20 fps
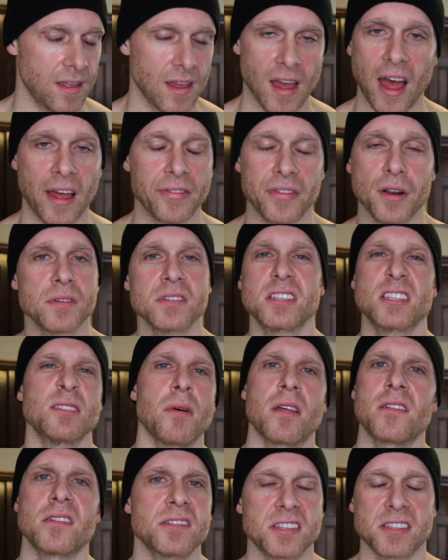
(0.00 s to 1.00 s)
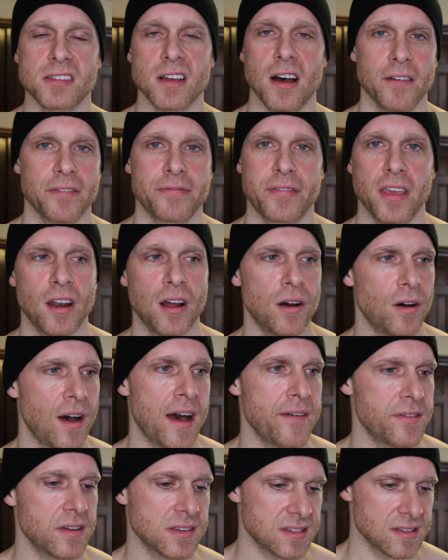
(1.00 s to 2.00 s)
uh, there was some other stuff, you know,
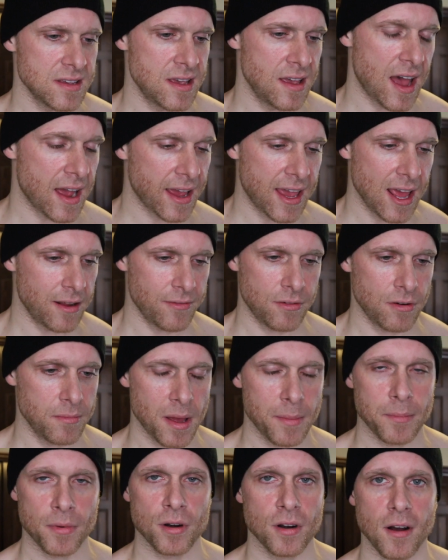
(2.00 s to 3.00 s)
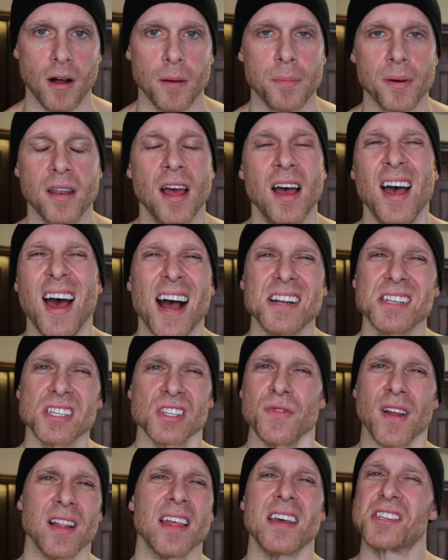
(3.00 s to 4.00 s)
obviously I can't even remember it all, but I just
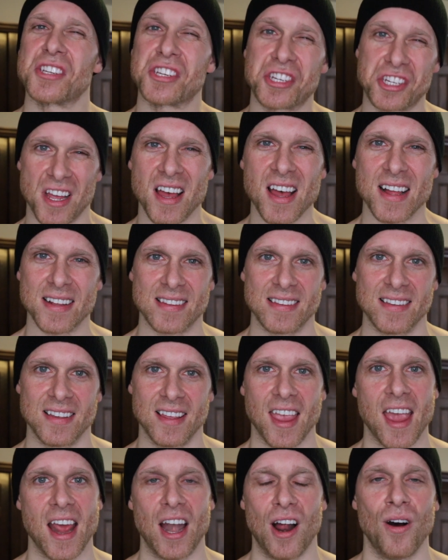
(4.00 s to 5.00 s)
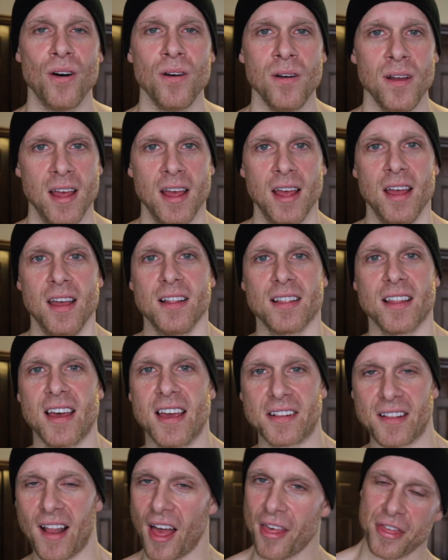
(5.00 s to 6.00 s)
felt like shit, you know?
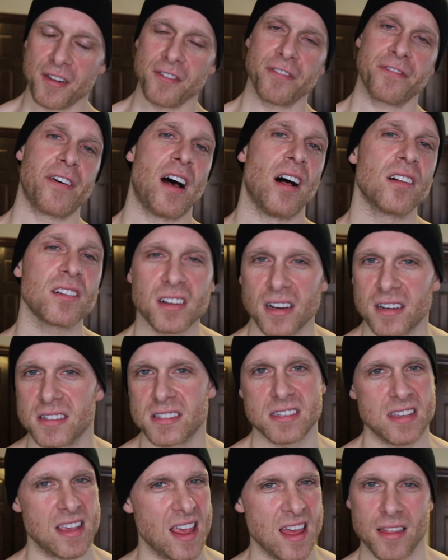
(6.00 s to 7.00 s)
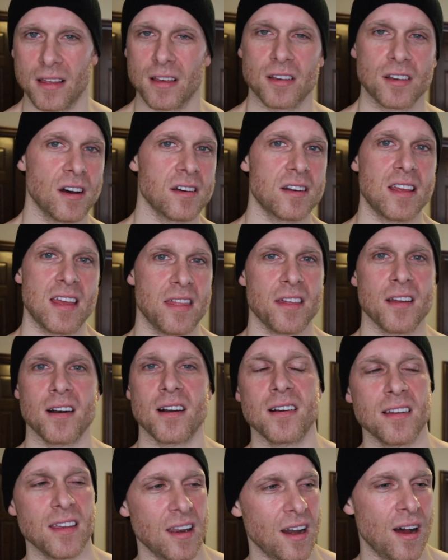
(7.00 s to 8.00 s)
Like nothing felt good good
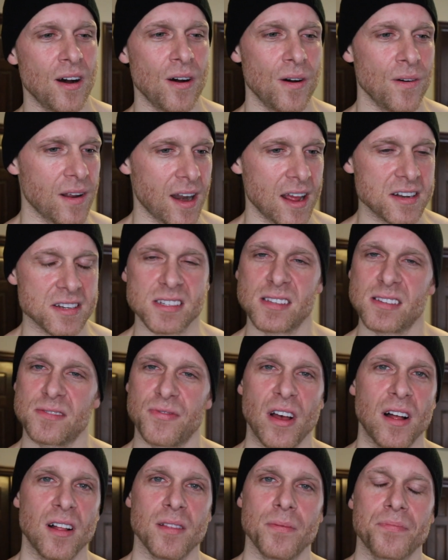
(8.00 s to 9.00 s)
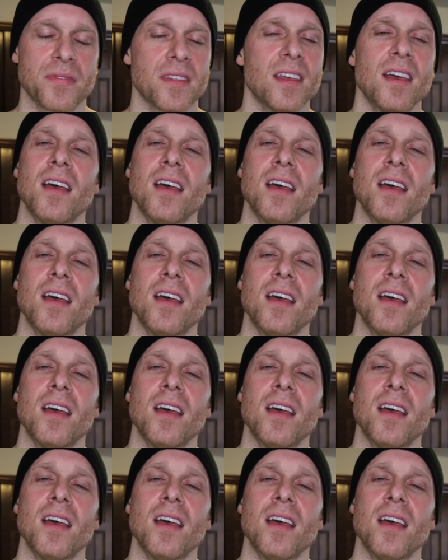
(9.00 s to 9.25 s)
either, you know, and I just felt